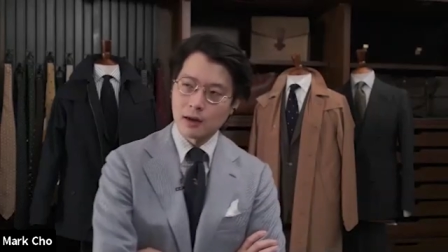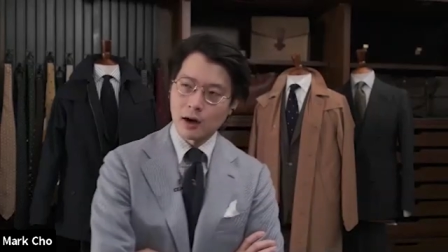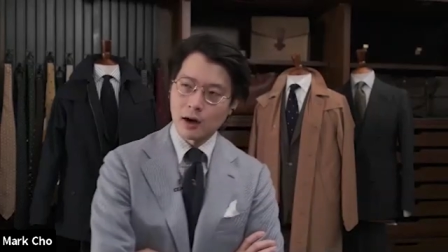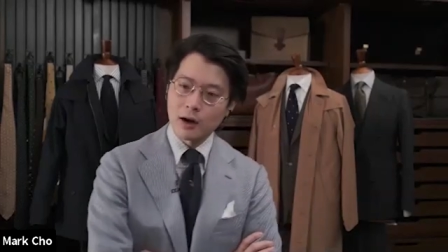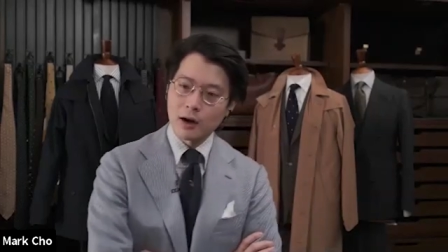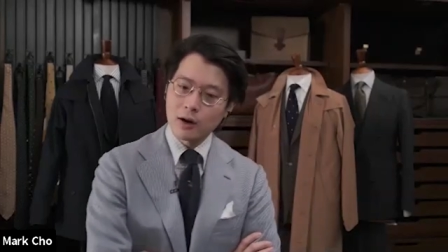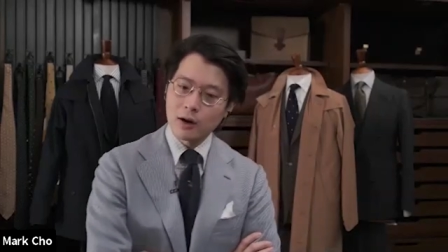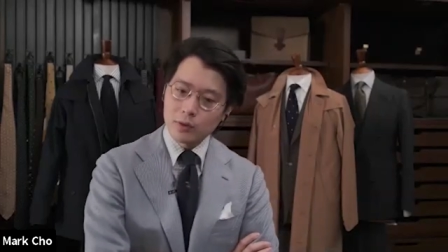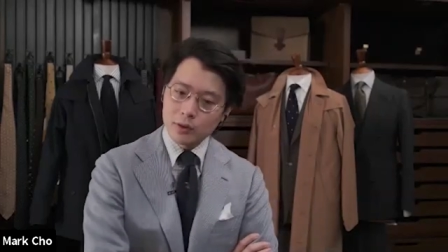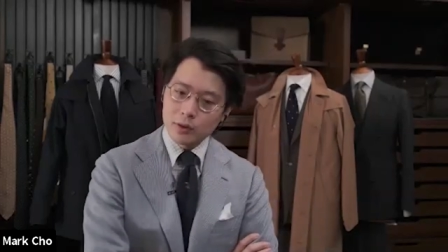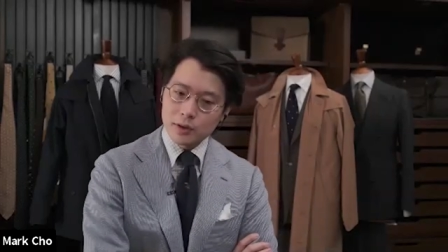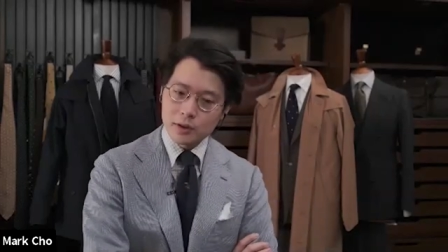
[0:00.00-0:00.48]
I
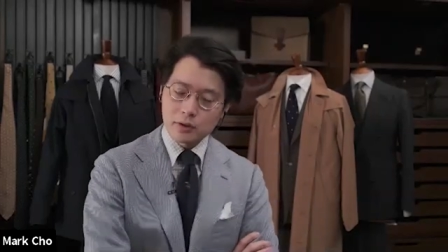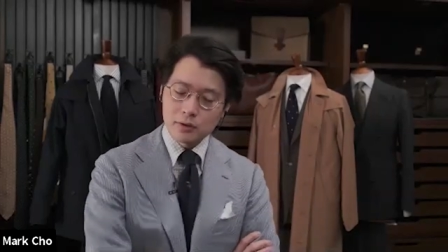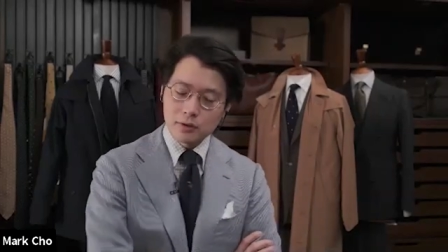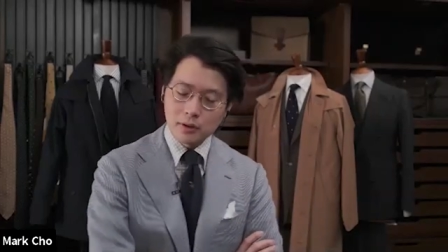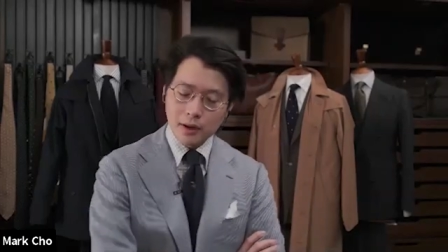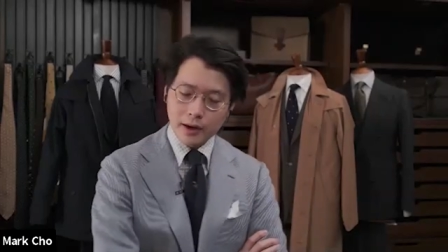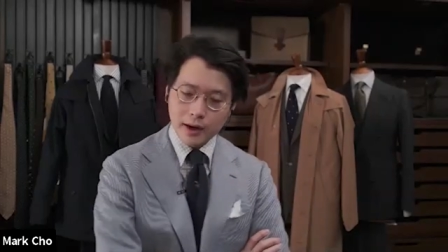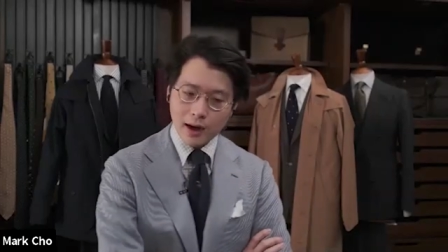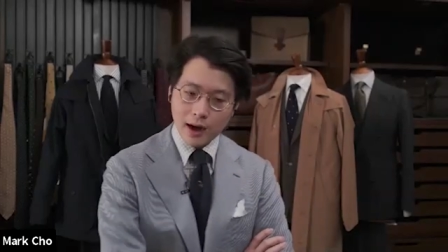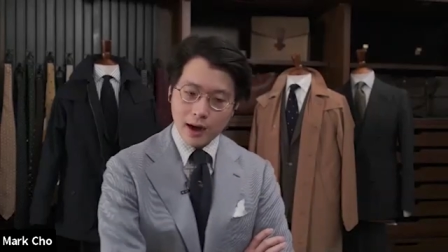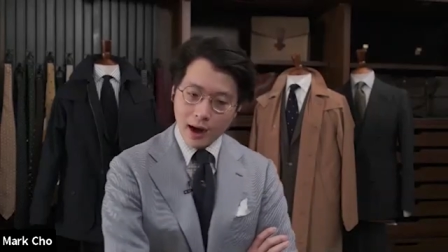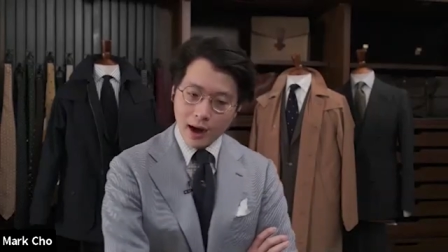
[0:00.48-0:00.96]
always do
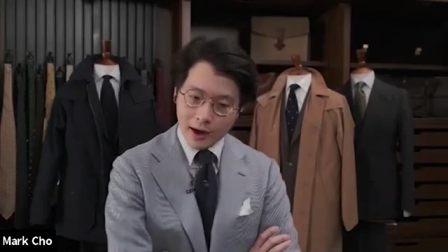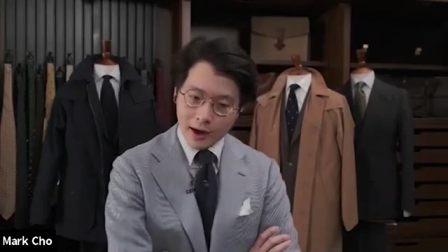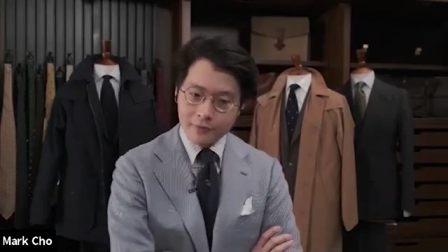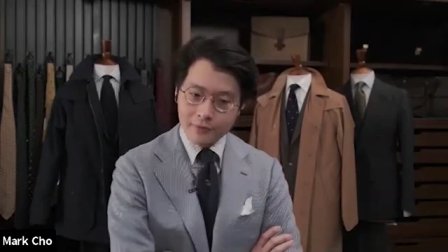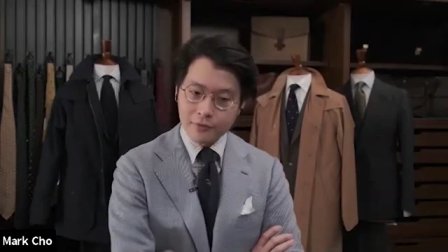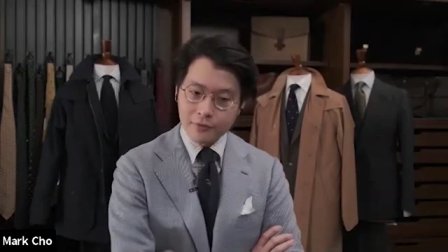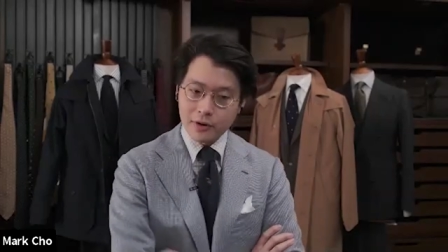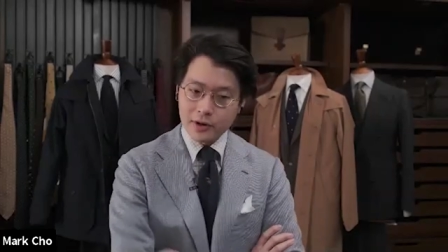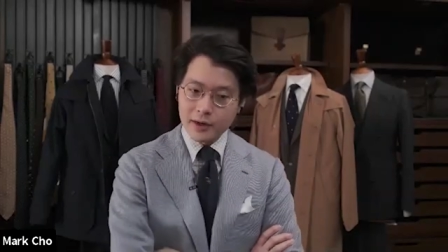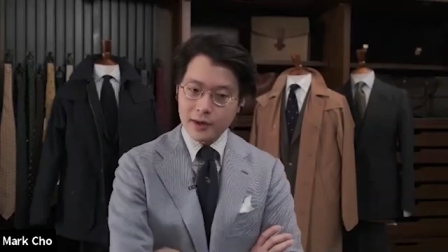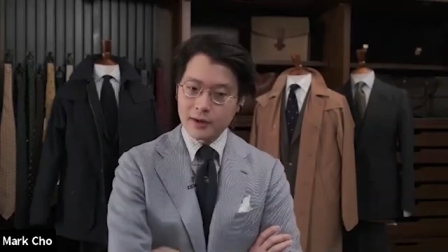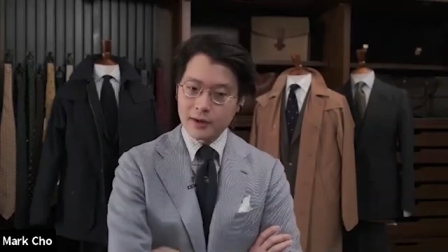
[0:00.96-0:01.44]
like
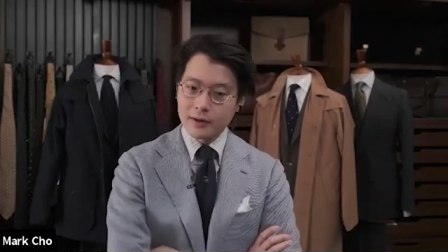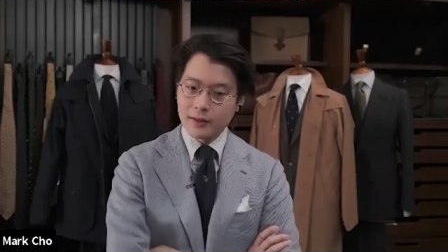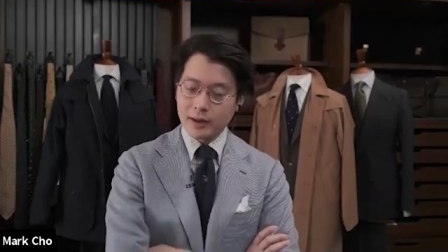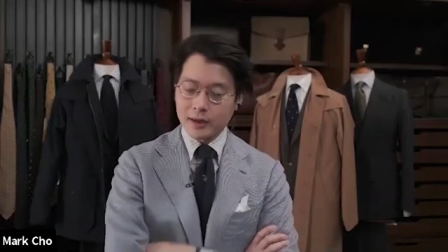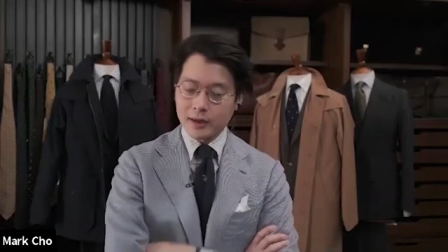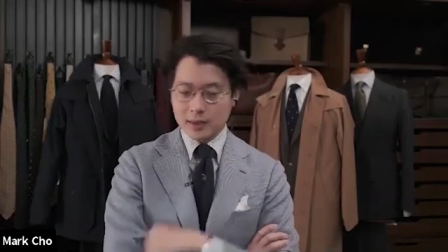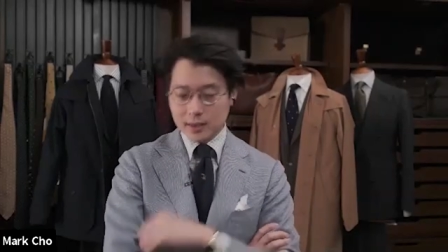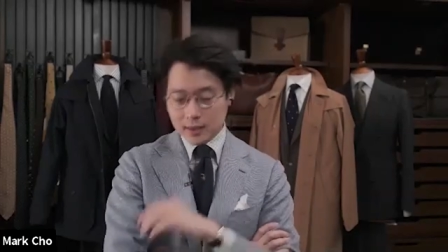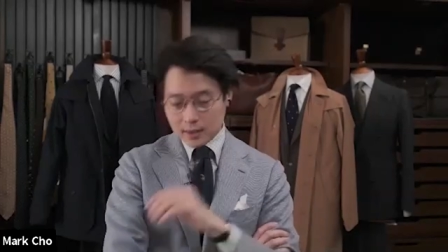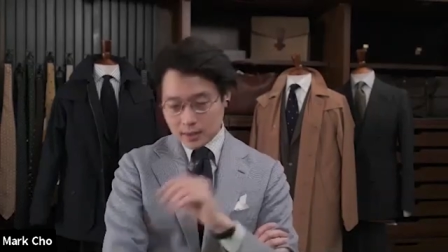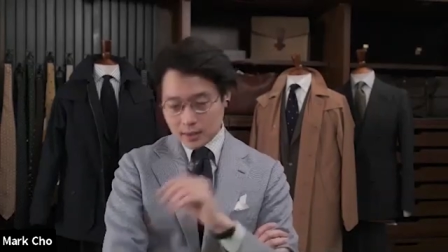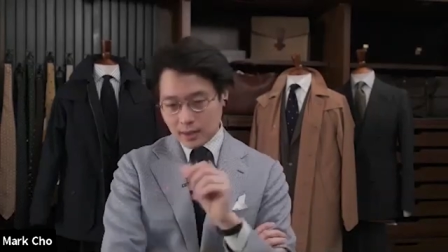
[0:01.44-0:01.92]
ivory,
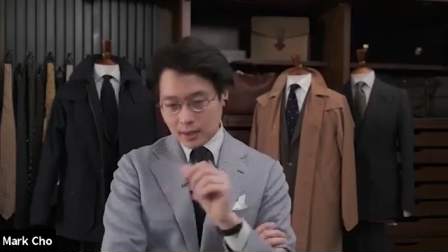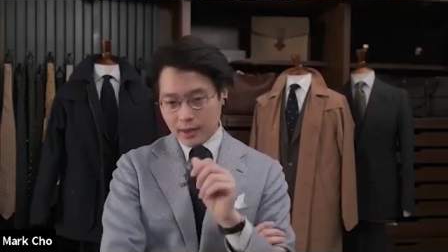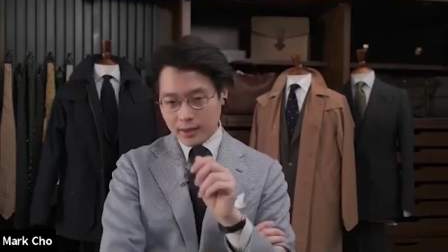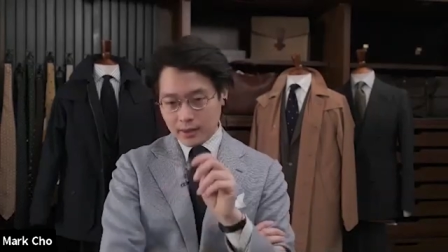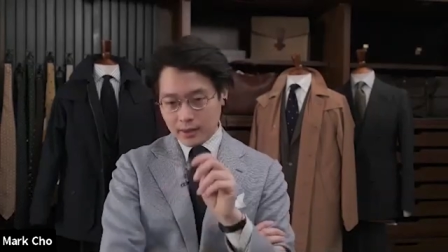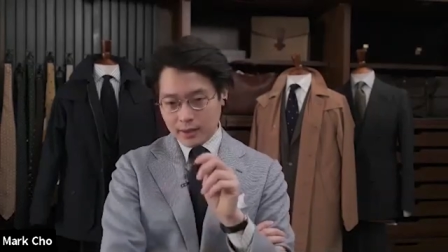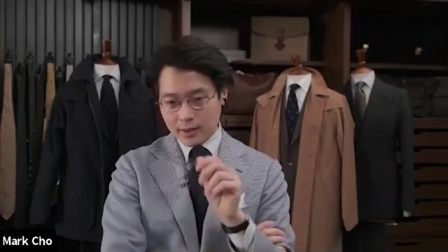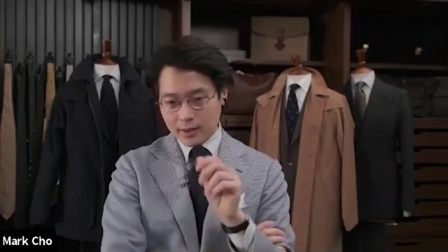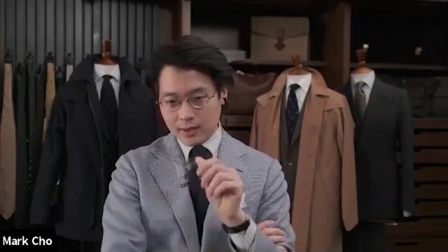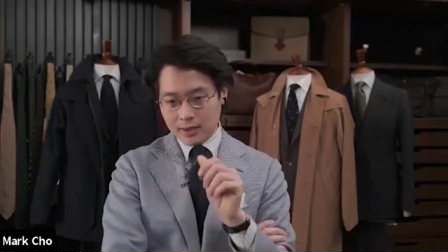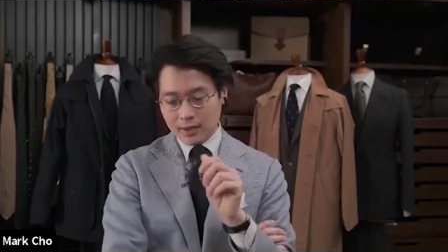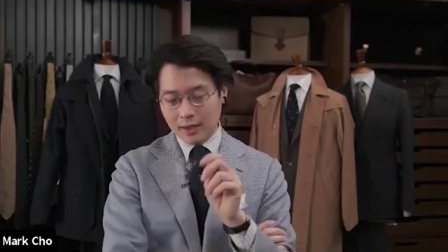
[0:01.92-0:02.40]
like
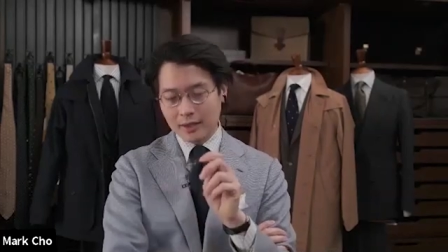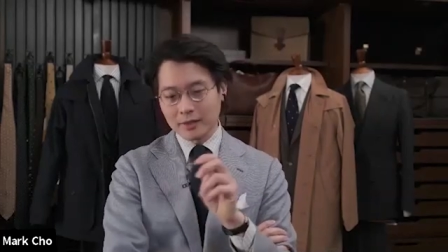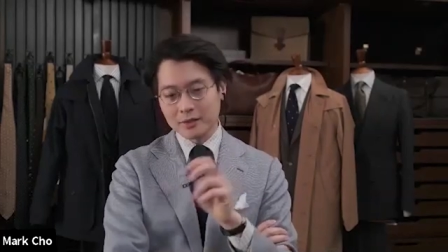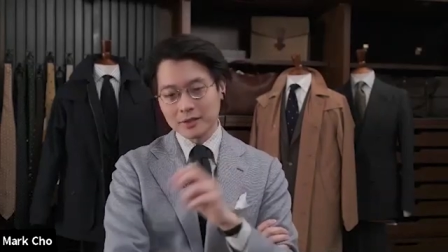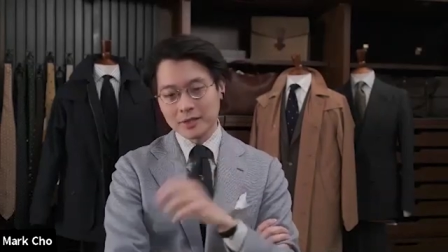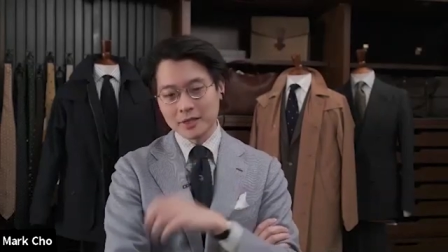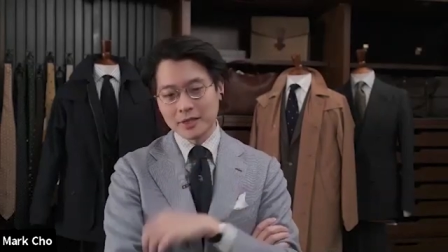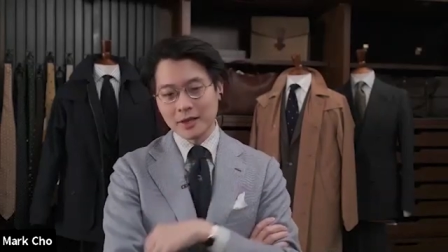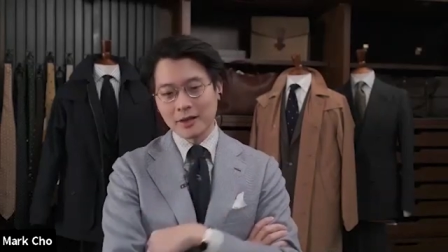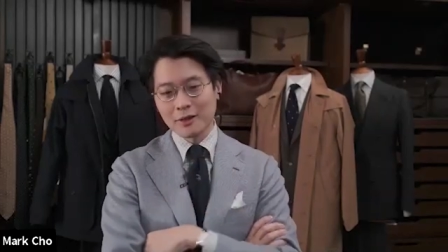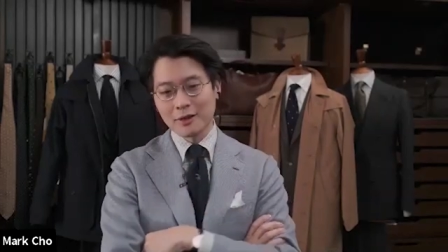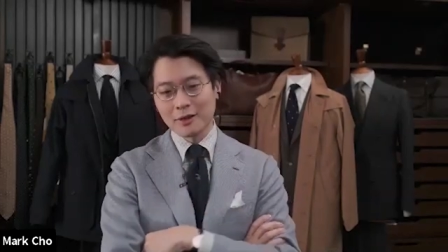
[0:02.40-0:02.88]
slightly
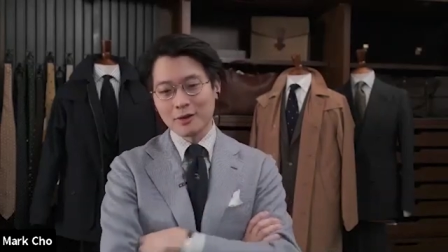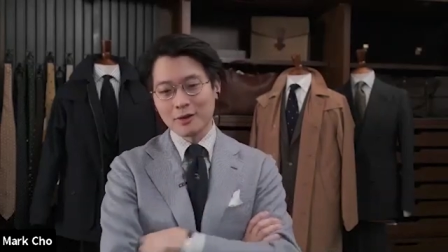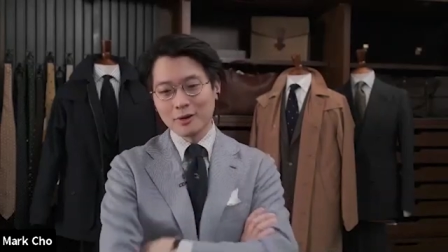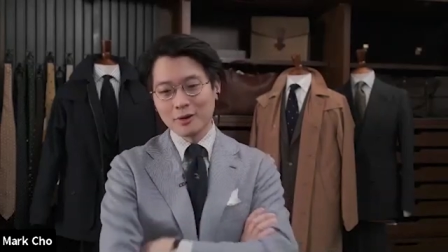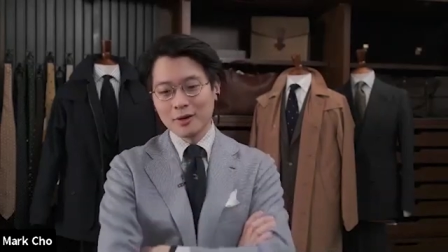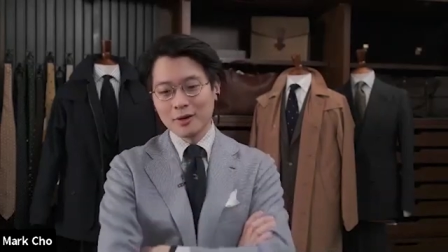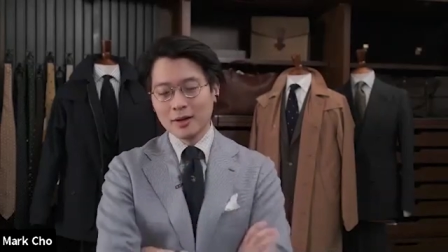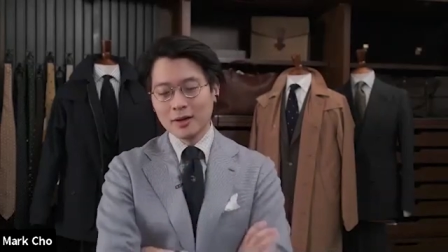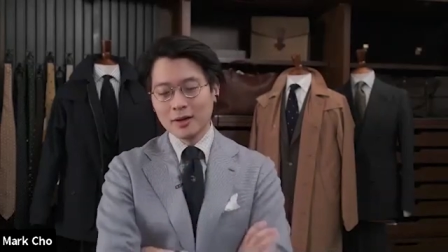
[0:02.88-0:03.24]
slightly yellow.